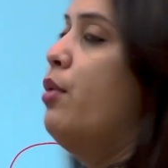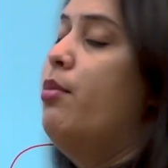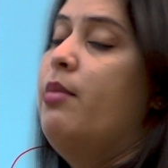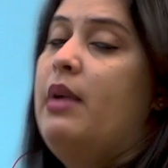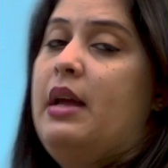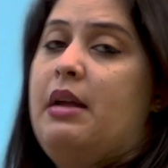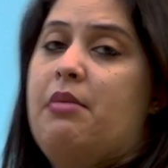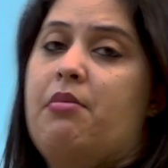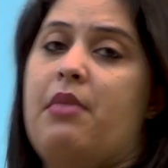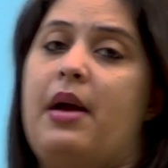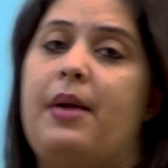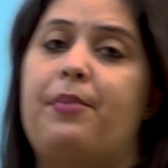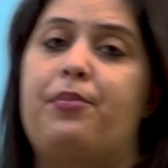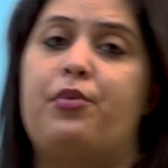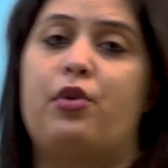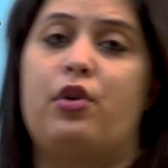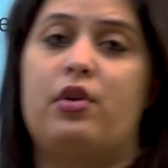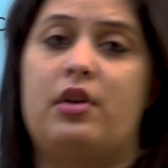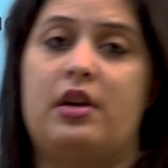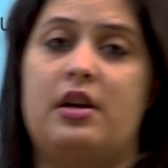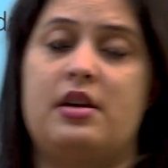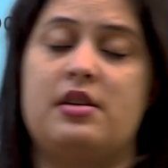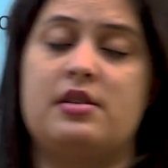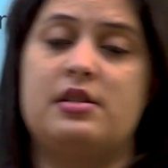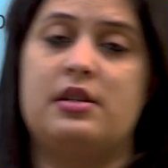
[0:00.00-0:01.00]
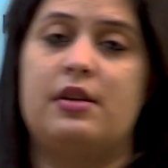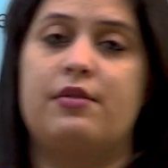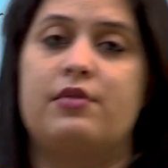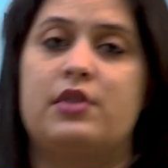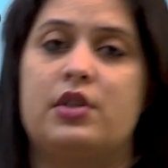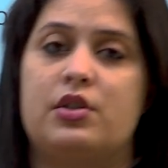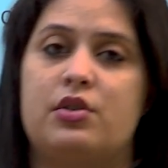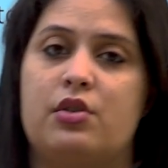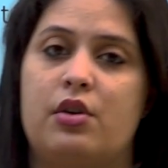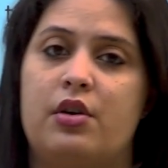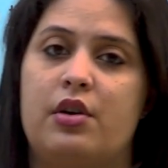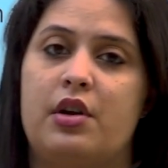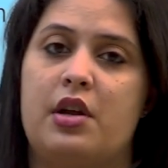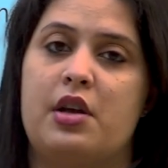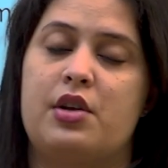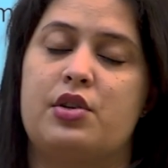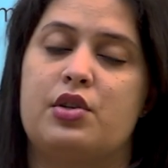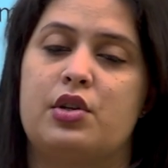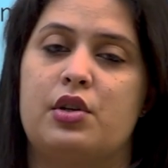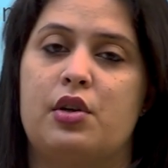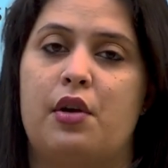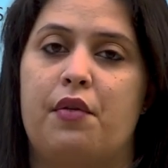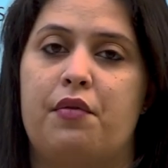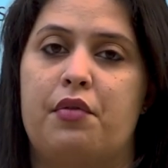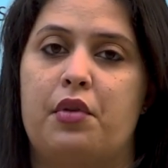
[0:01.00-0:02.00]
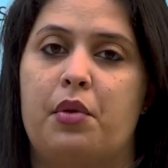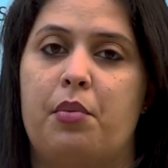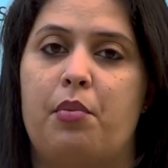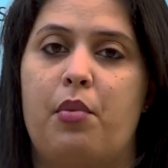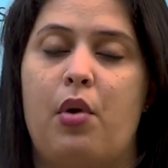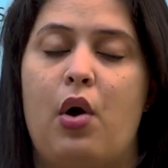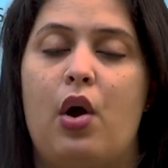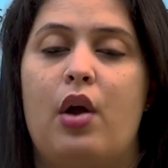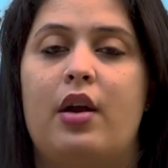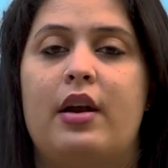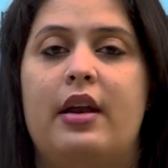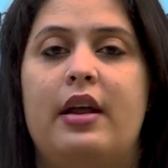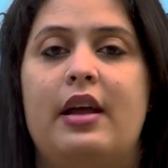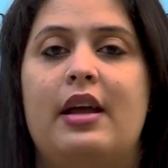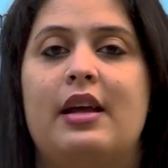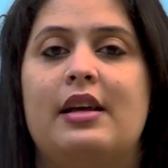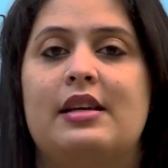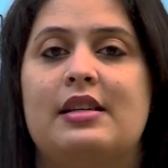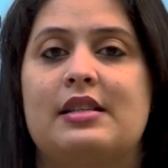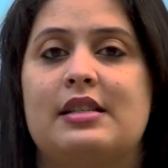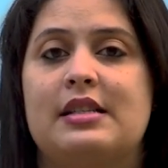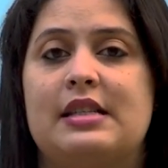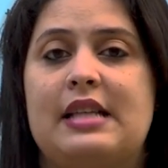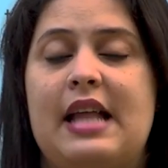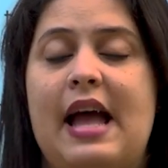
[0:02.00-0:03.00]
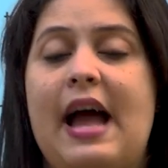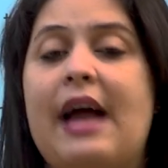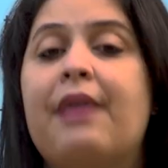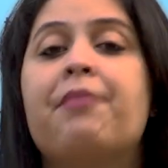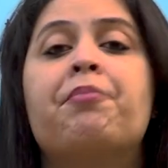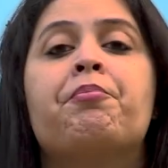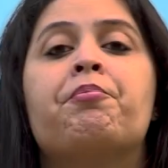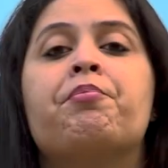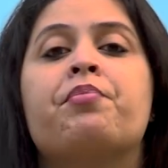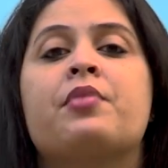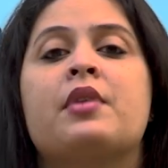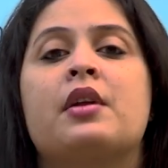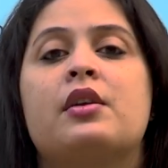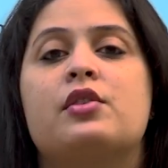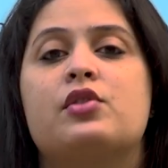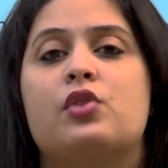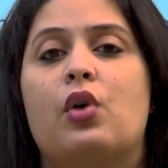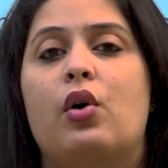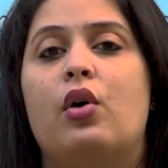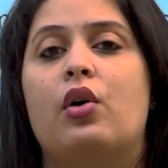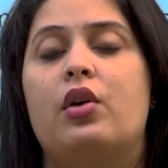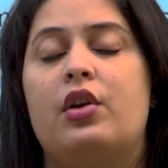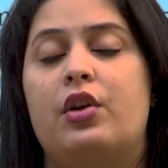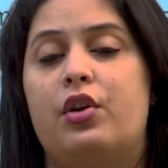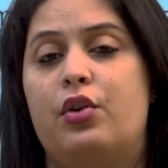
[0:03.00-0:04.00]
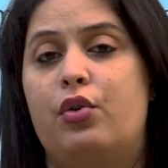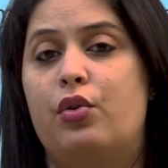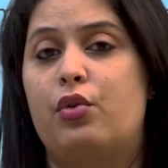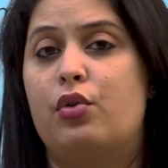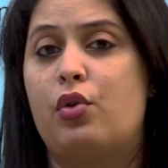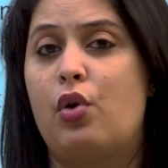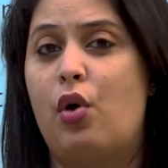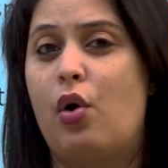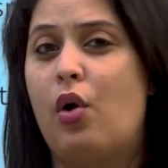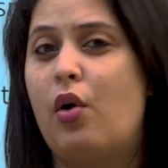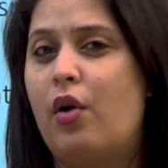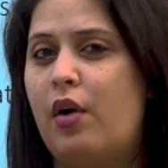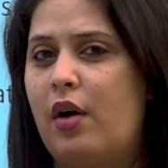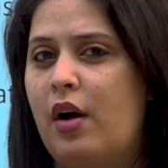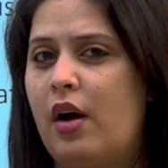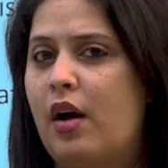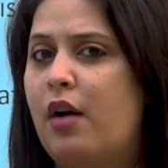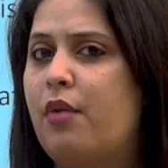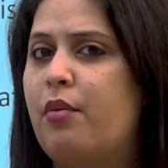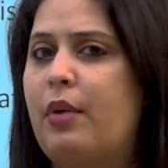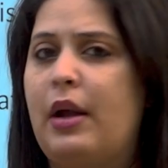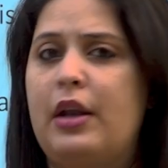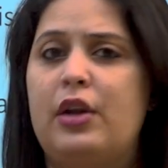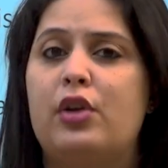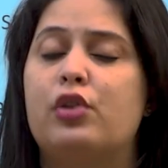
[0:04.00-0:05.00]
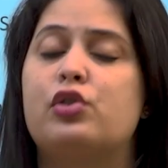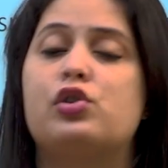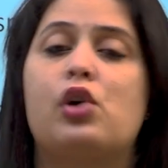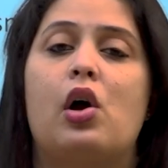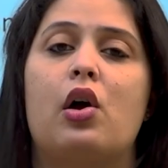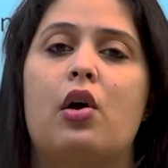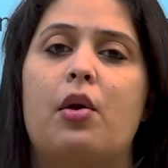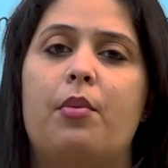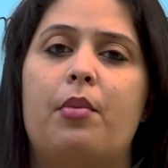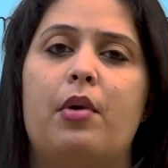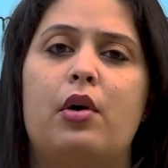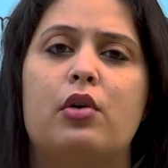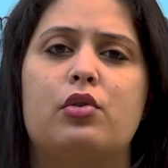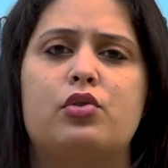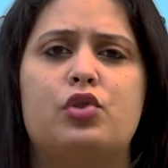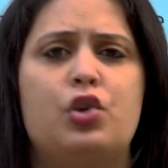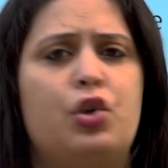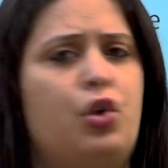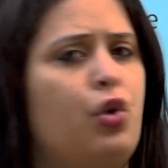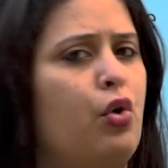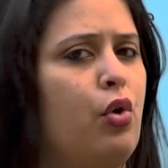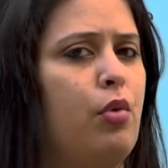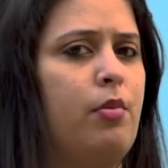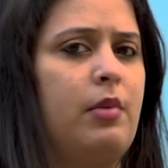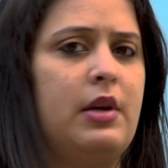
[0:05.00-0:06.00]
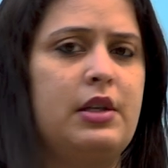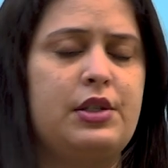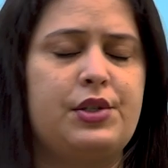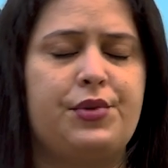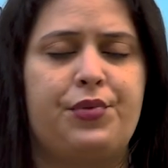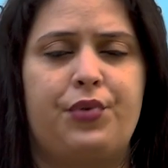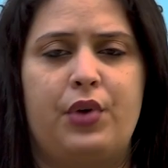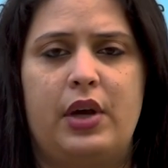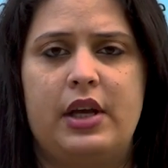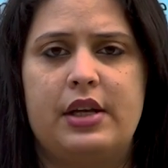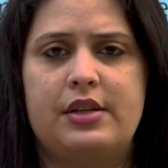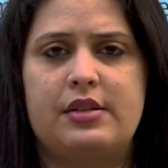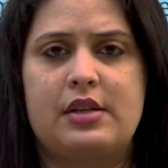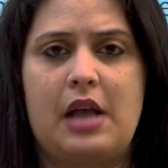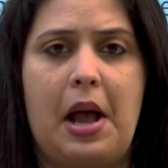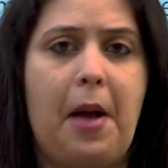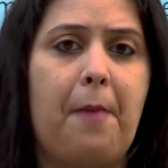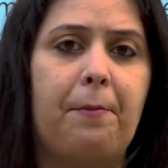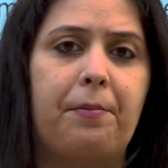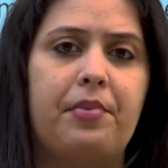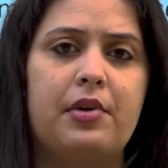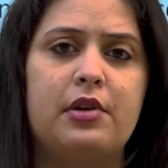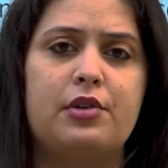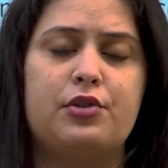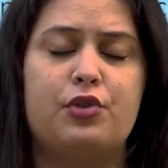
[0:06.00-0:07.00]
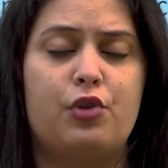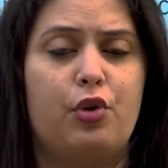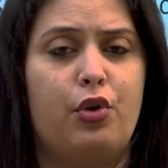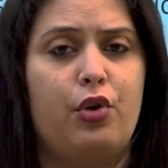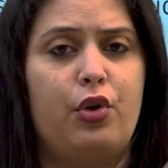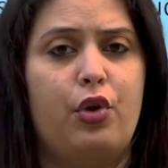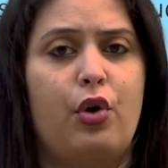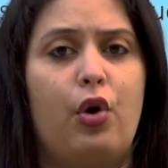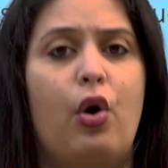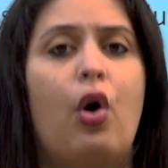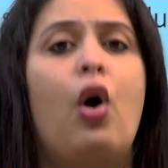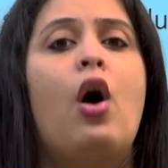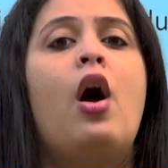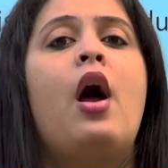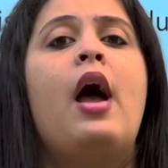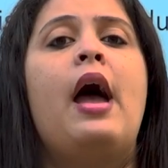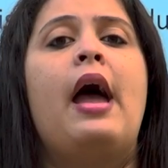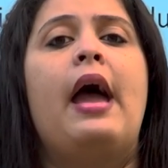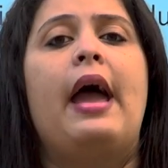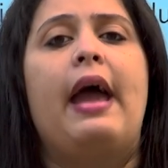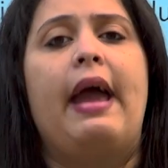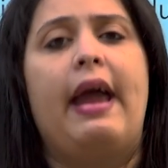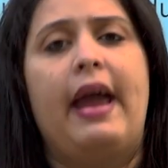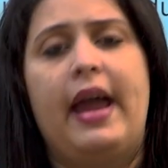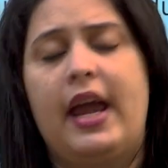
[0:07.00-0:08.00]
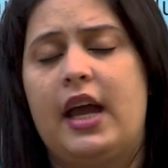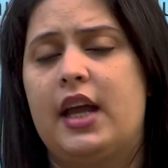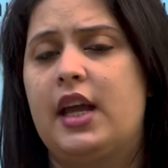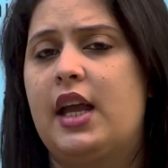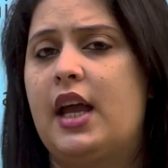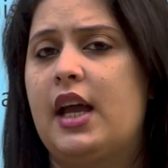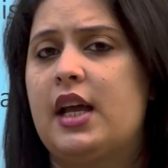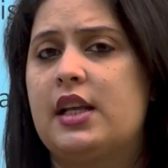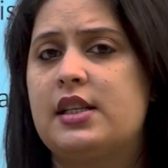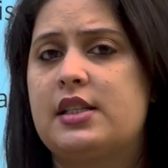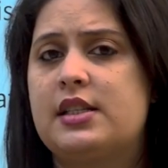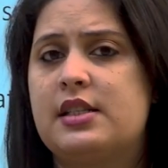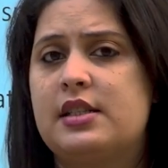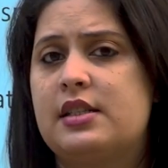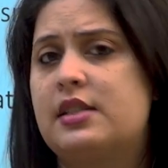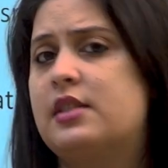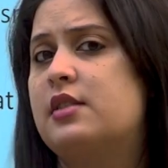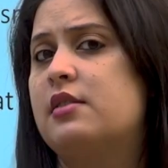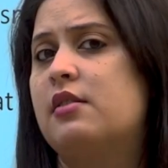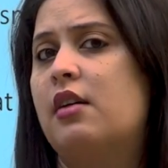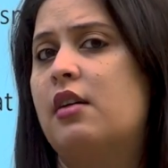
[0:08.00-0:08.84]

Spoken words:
you mean by progressive deterioration of the body? Is that, so when you talk about humans, for example, so your hair gets